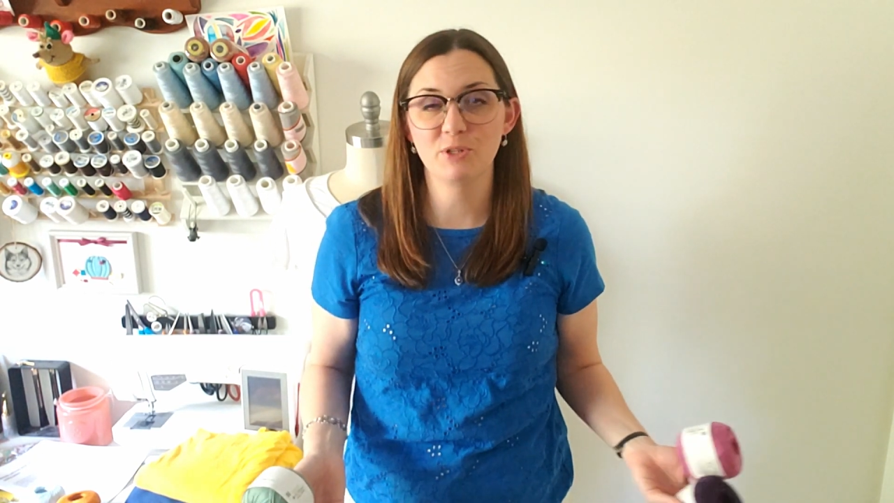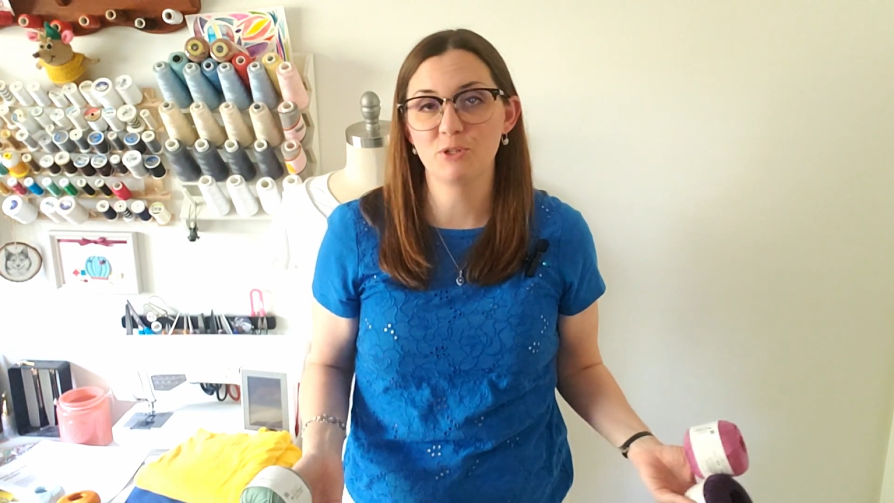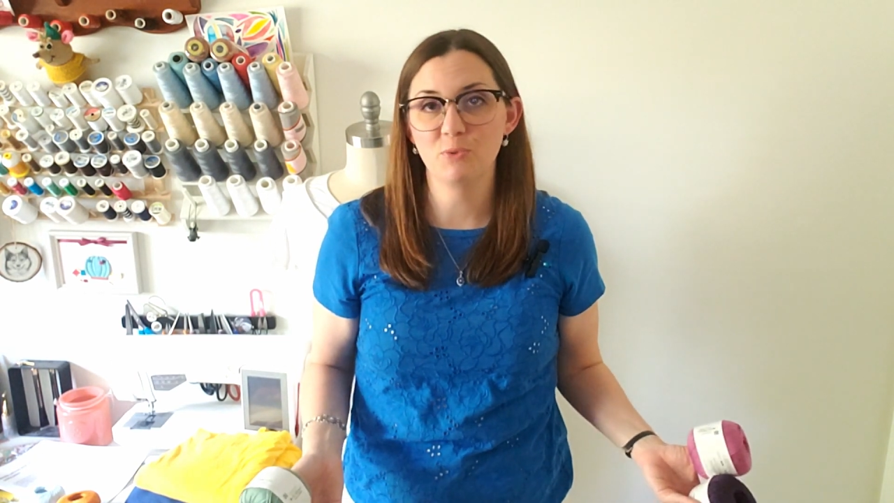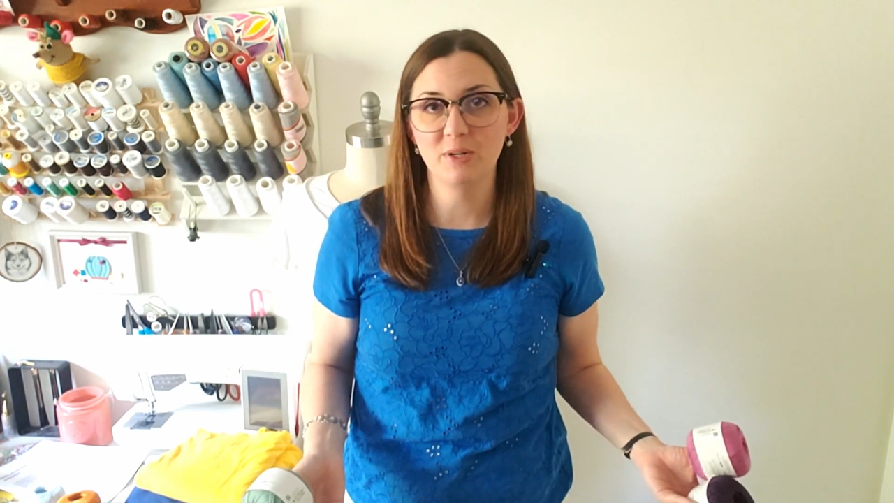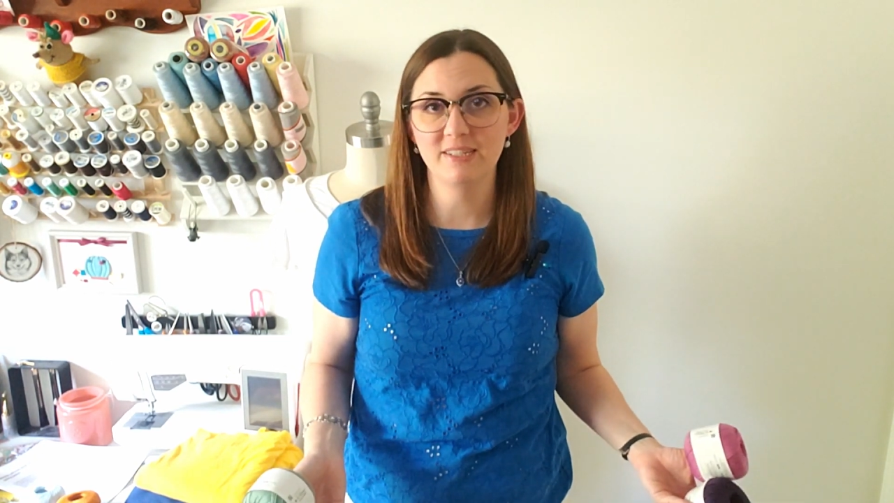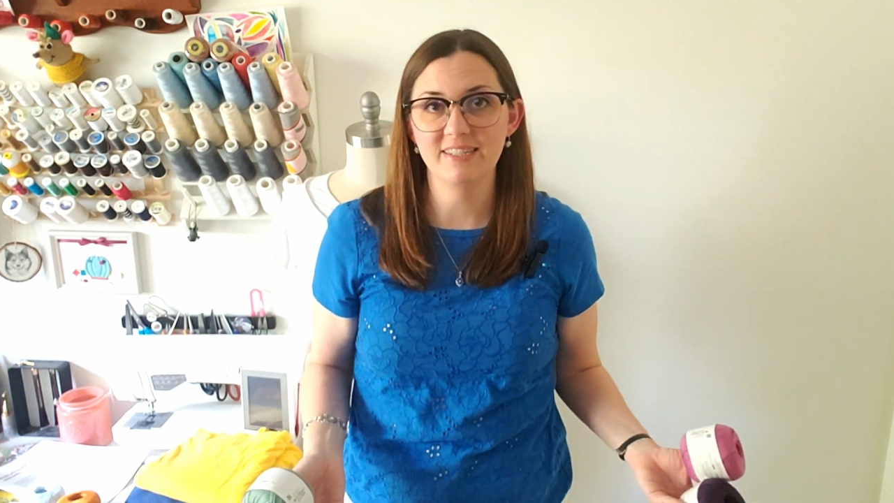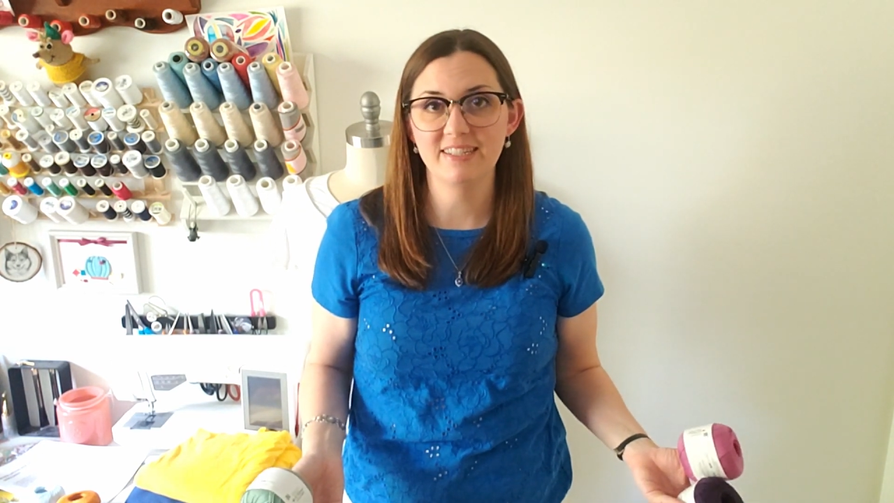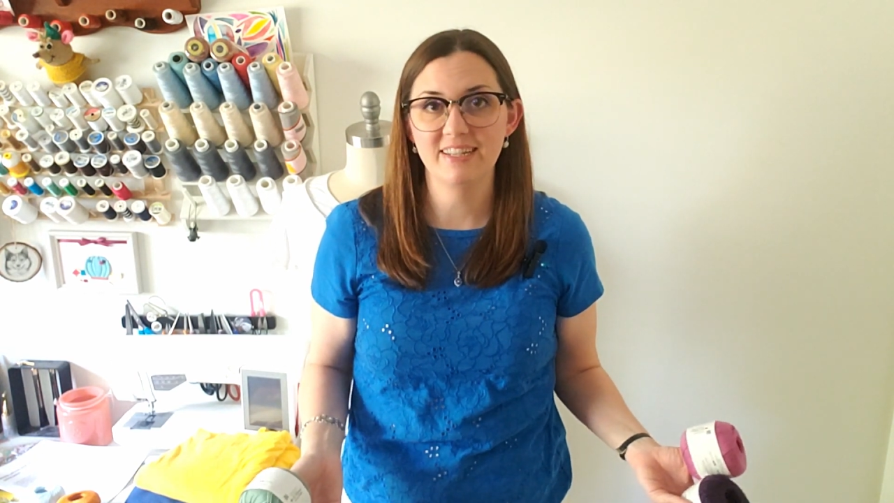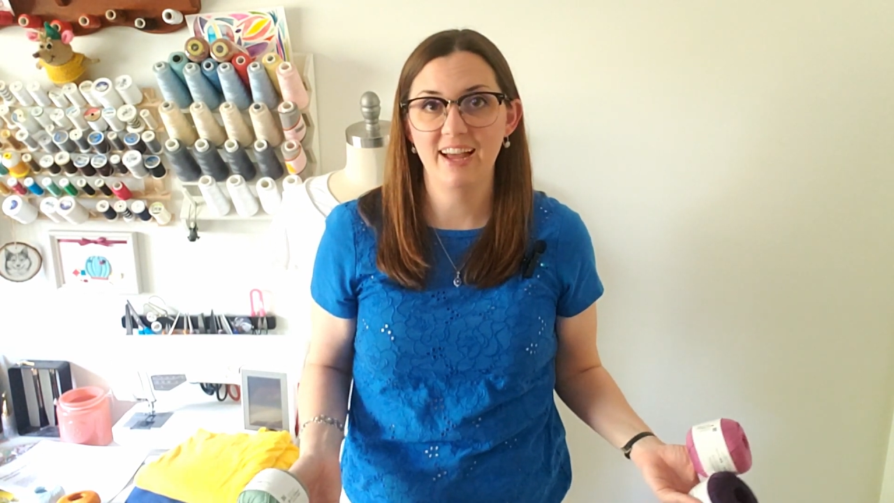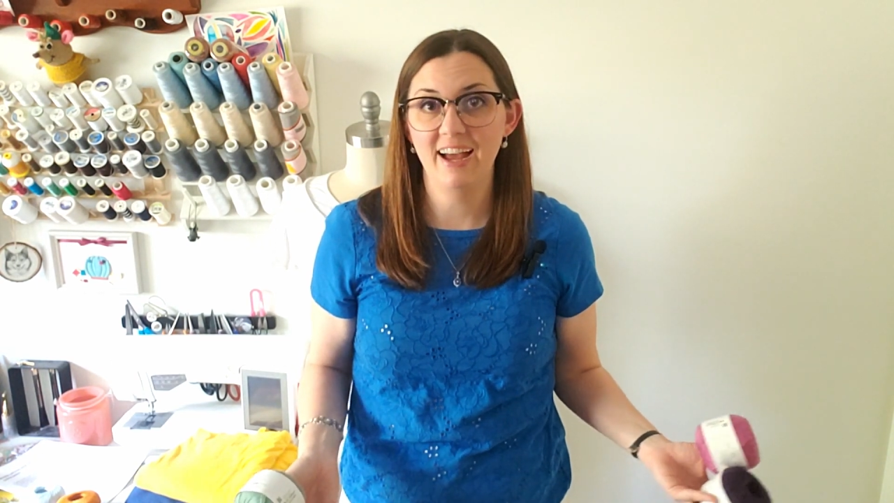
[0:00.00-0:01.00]
which
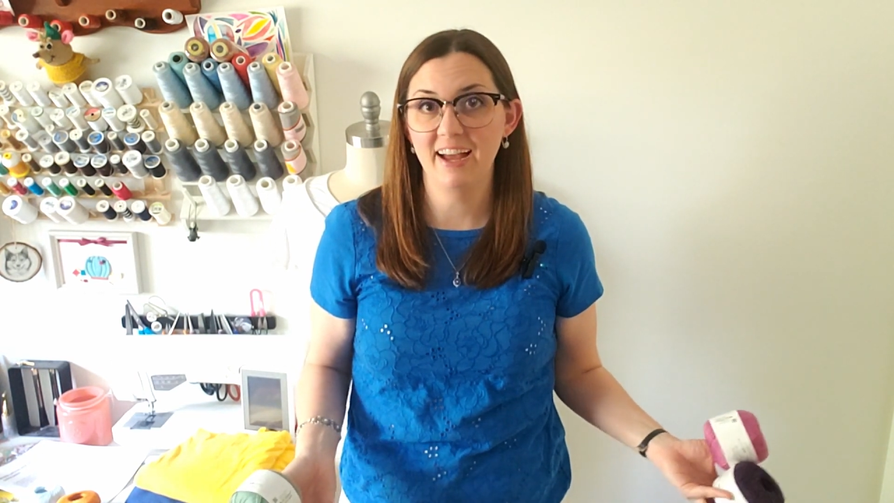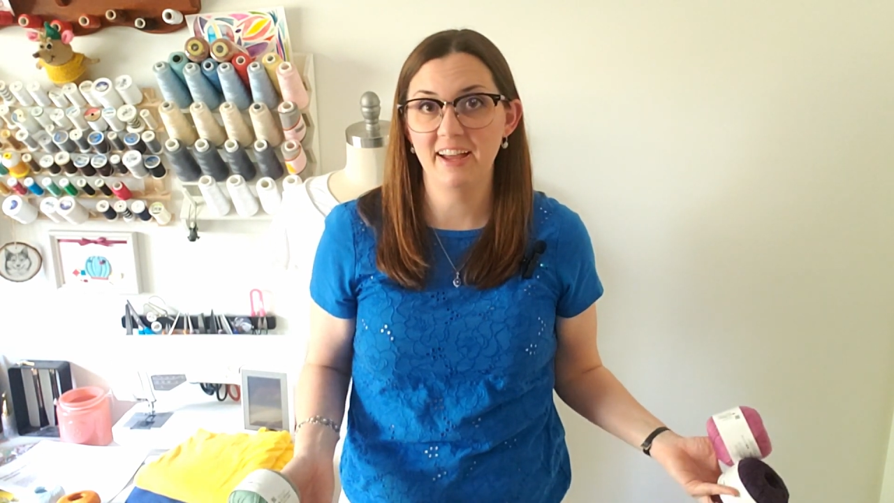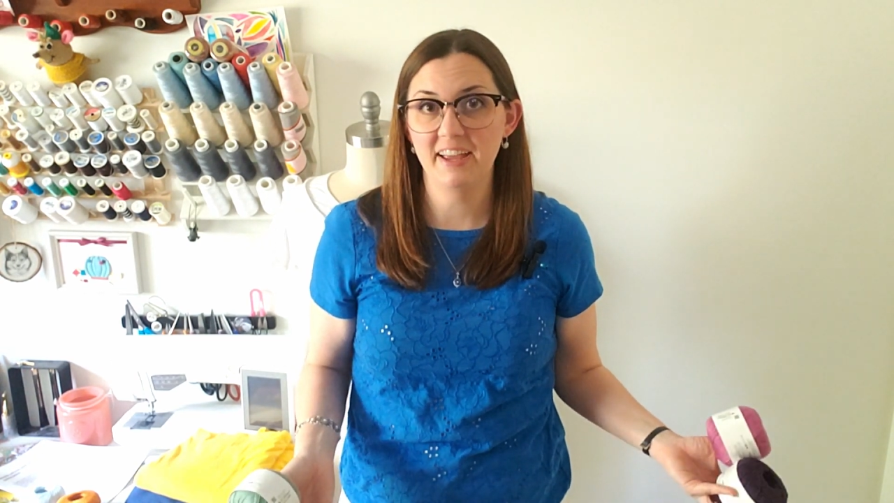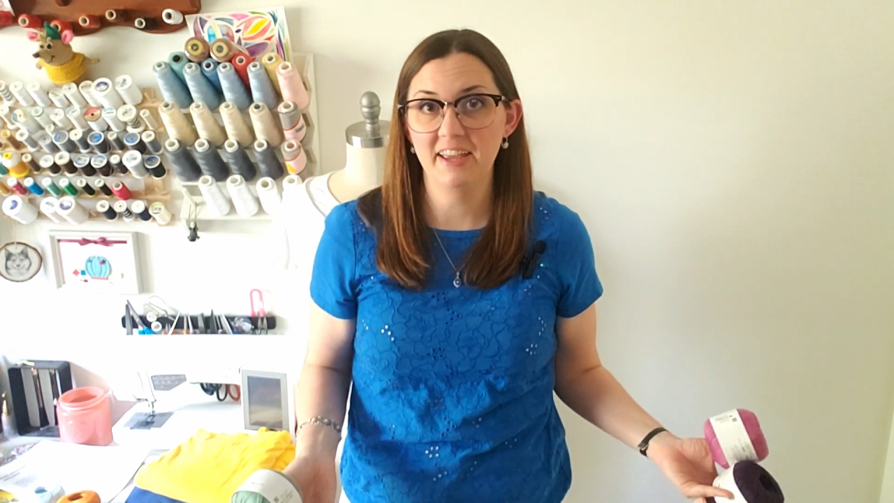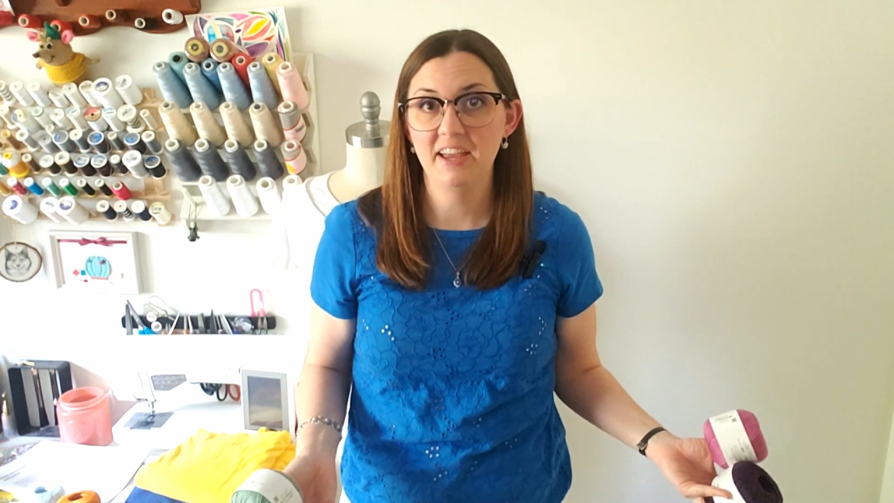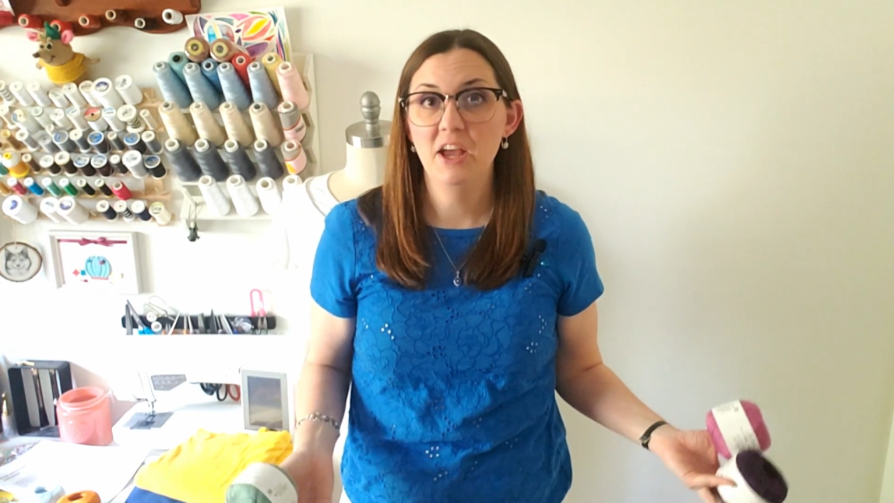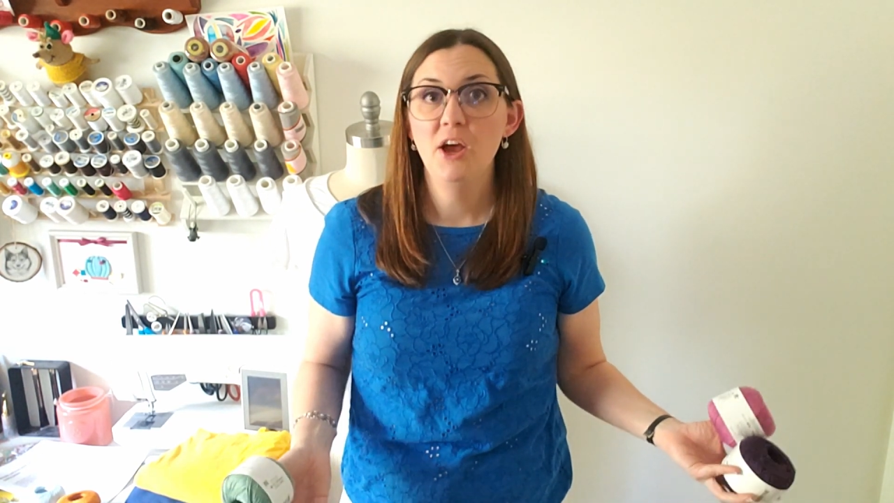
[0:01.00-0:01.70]
one I